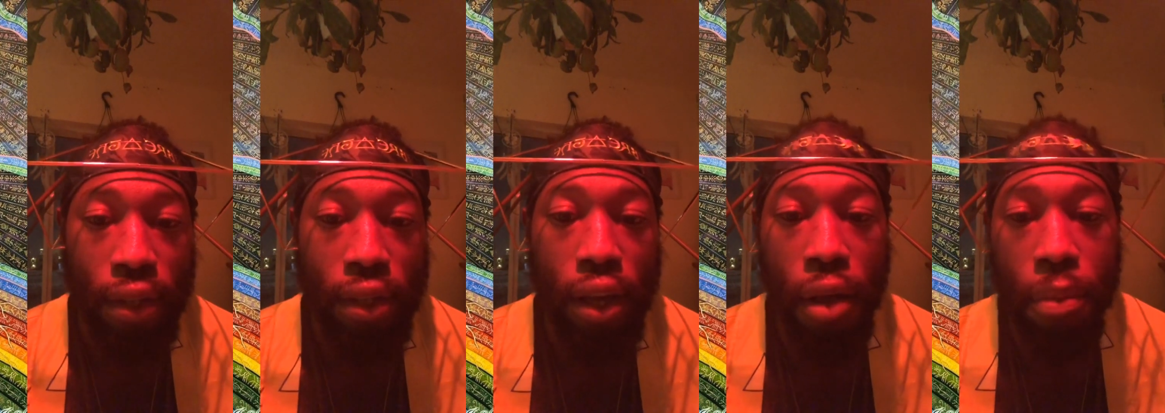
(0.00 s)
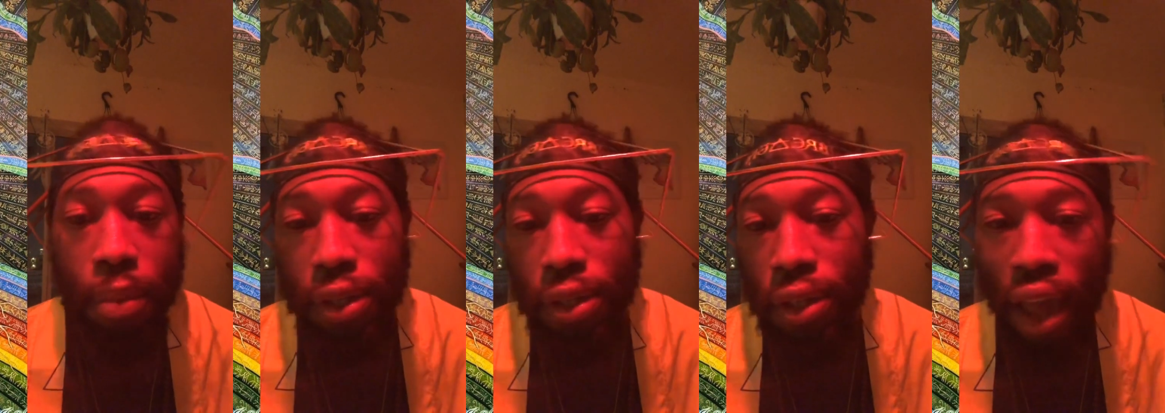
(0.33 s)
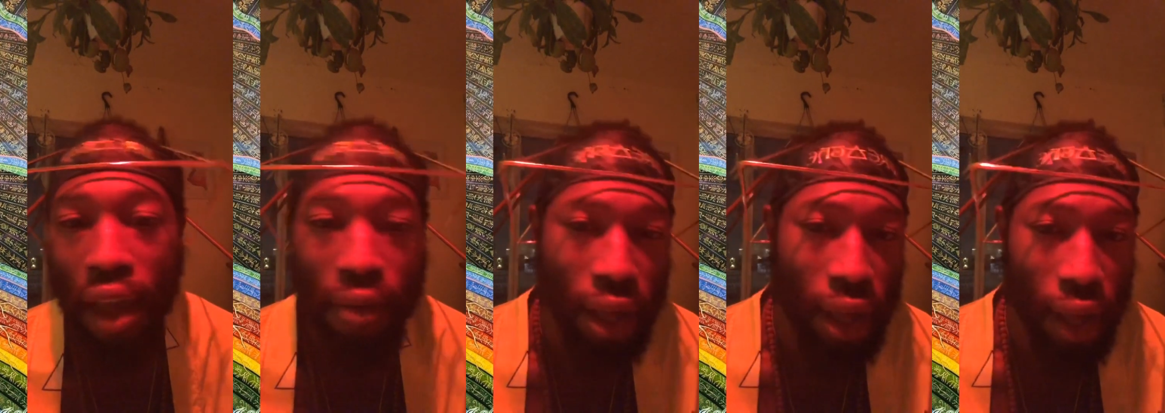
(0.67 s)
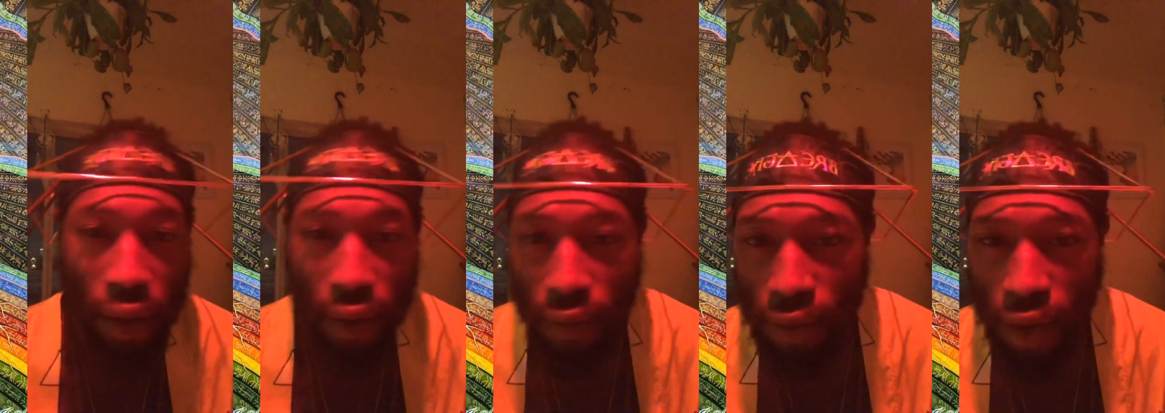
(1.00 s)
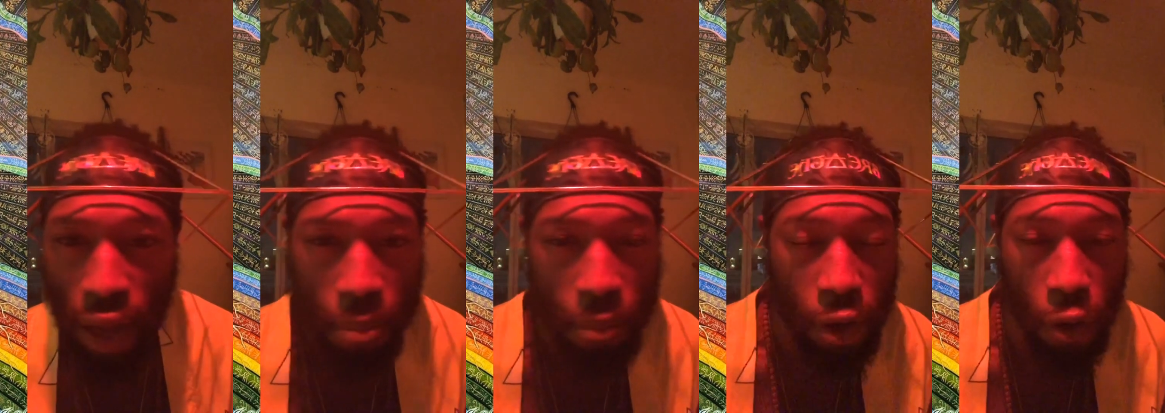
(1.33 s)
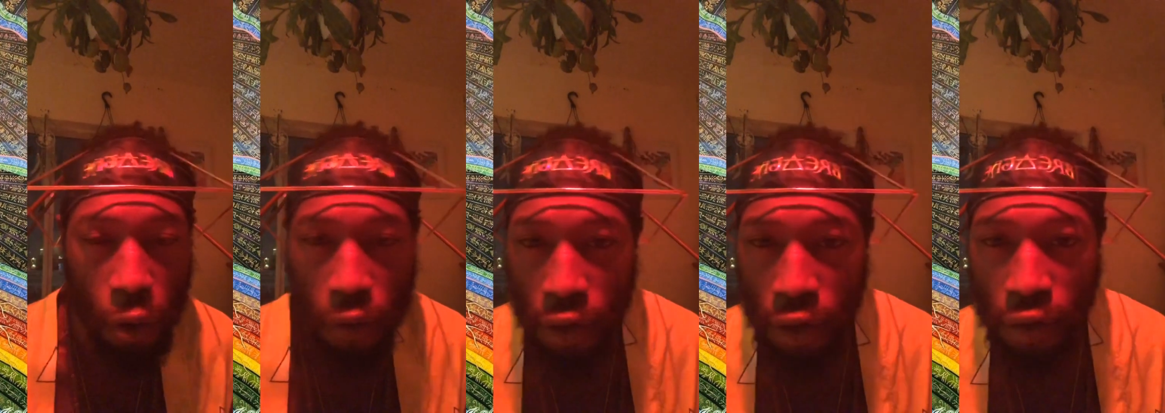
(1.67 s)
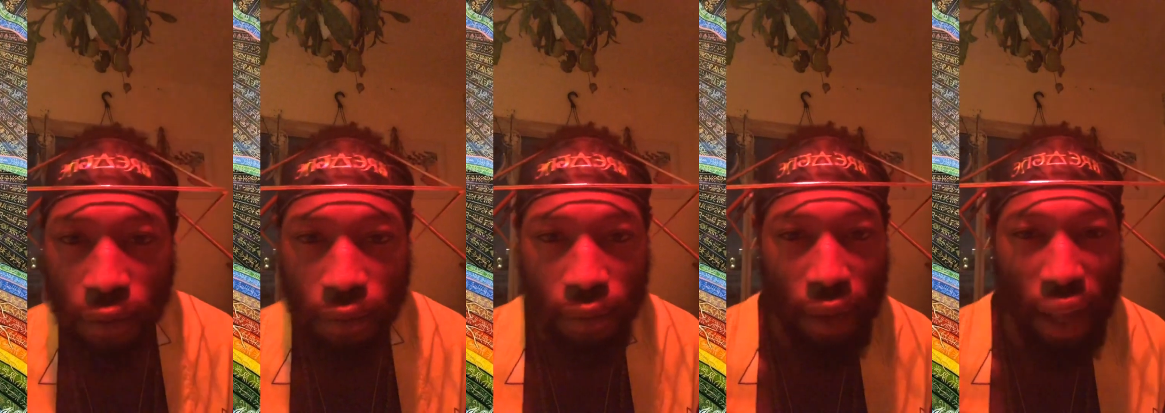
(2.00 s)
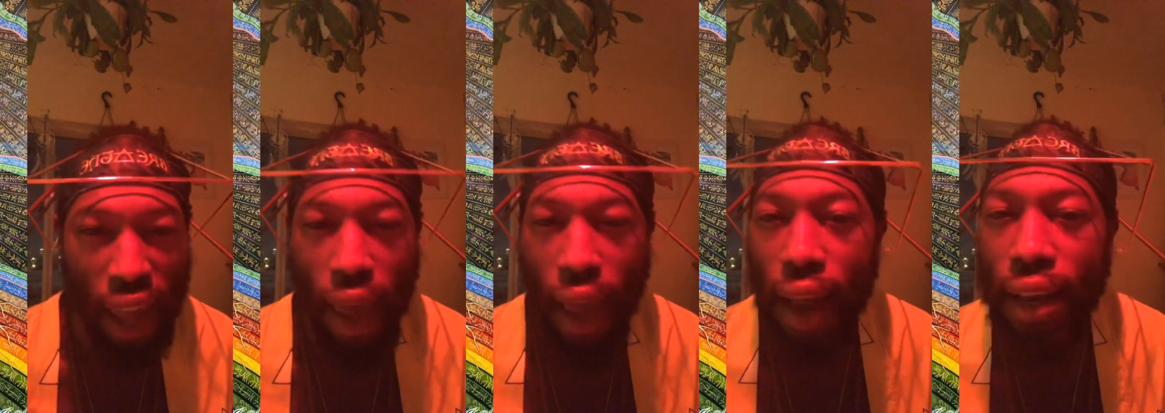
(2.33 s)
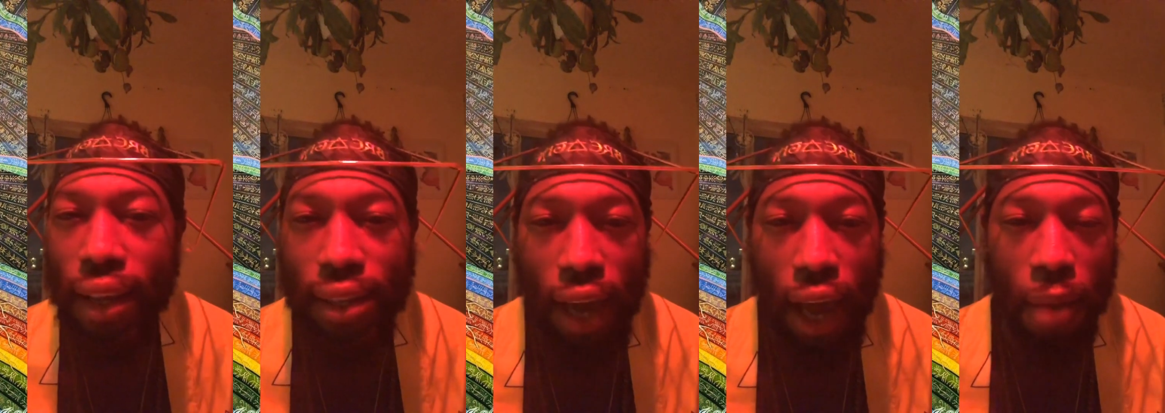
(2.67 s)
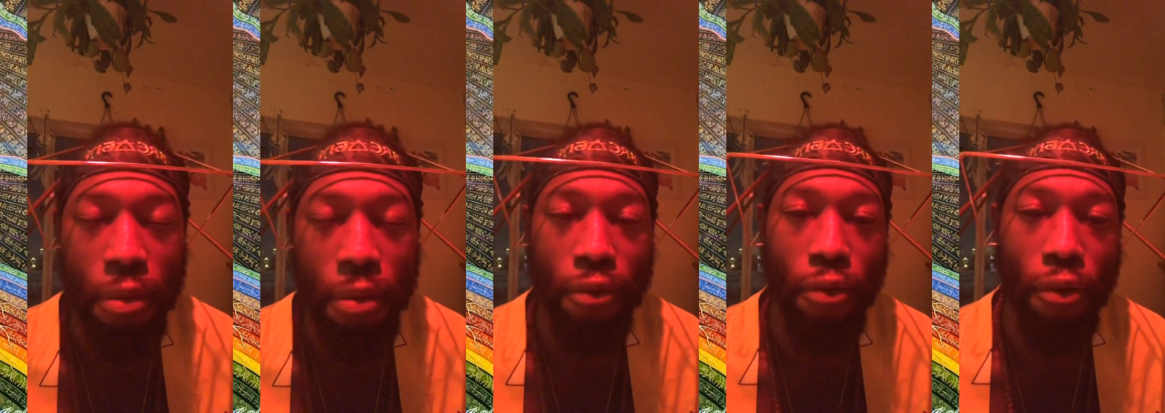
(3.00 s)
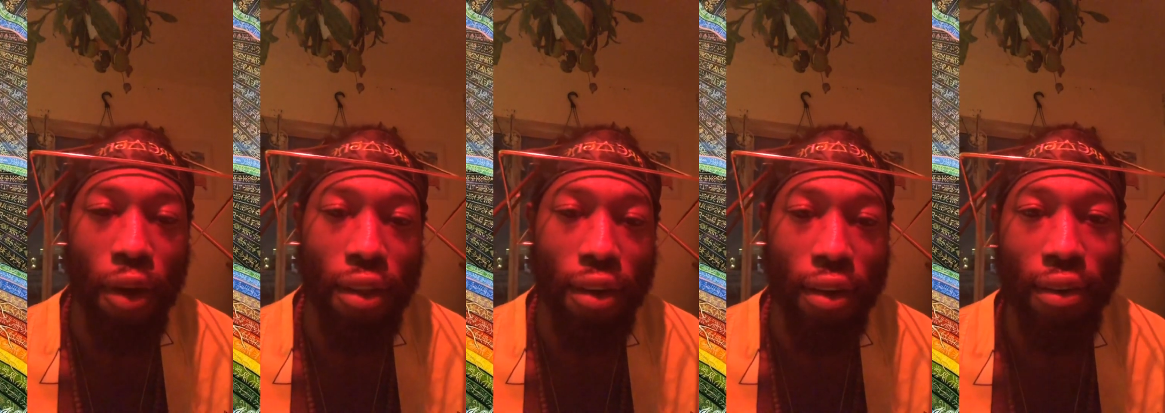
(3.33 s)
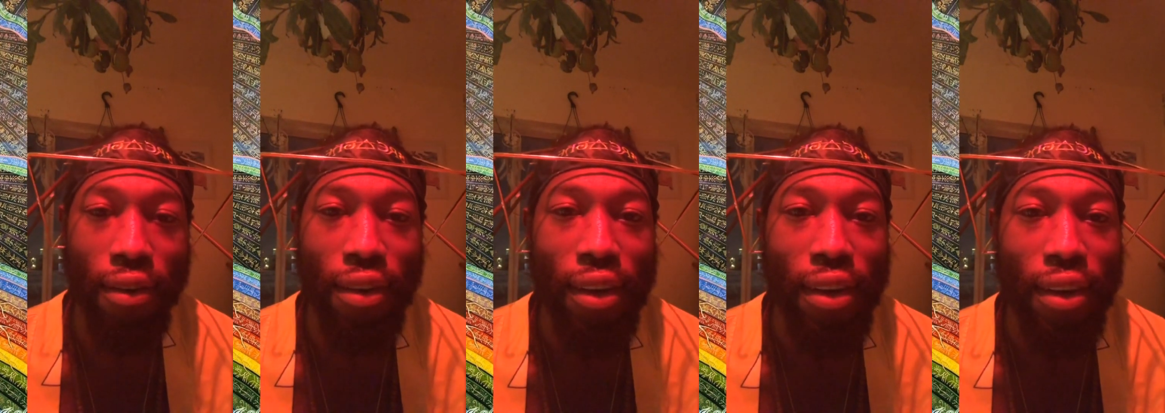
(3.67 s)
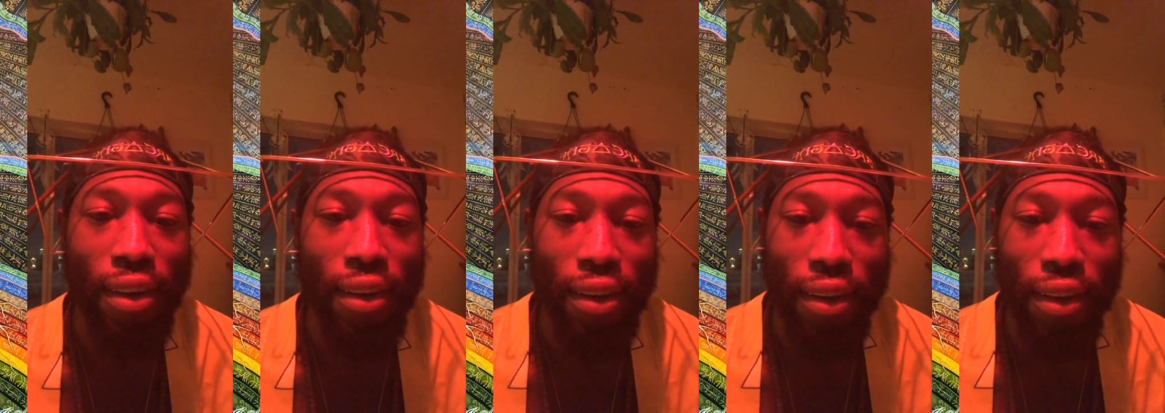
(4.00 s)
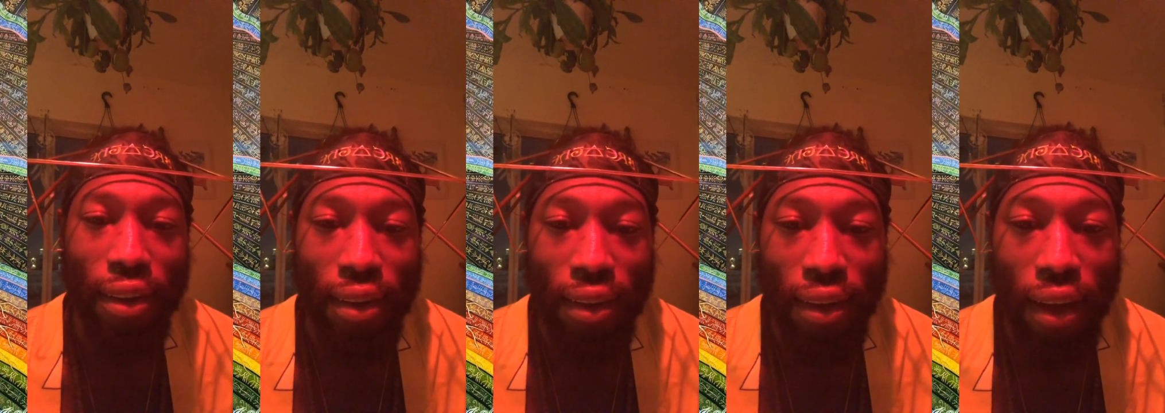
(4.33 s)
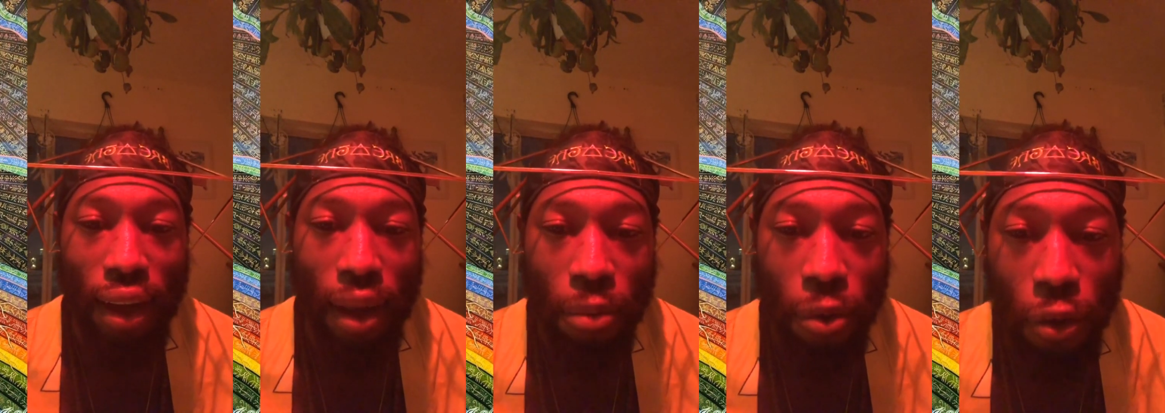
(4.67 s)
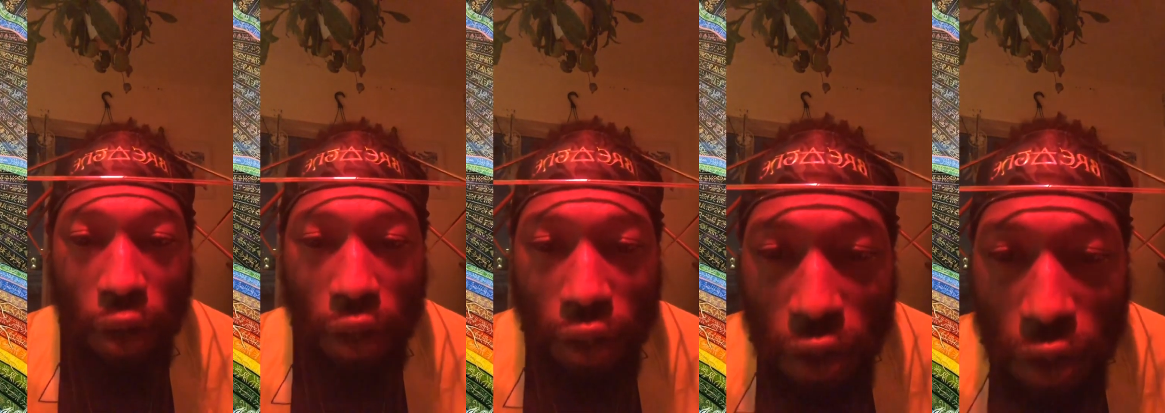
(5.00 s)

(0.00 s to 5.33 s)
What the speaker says: to help us navigate and maneuver any type of weather. I'm going